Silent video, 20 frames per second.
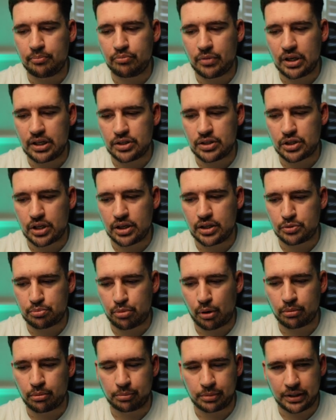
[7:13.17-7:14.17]
is
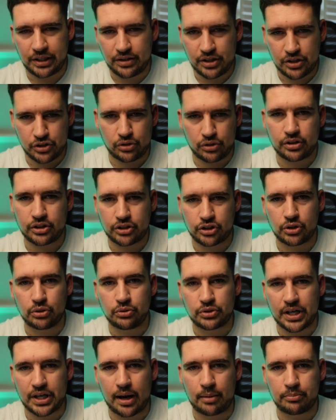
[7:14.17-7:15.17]
probably these other two
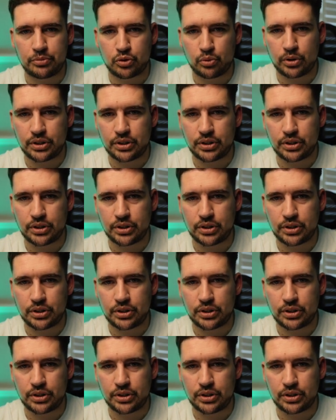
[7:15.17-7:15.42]
tabs,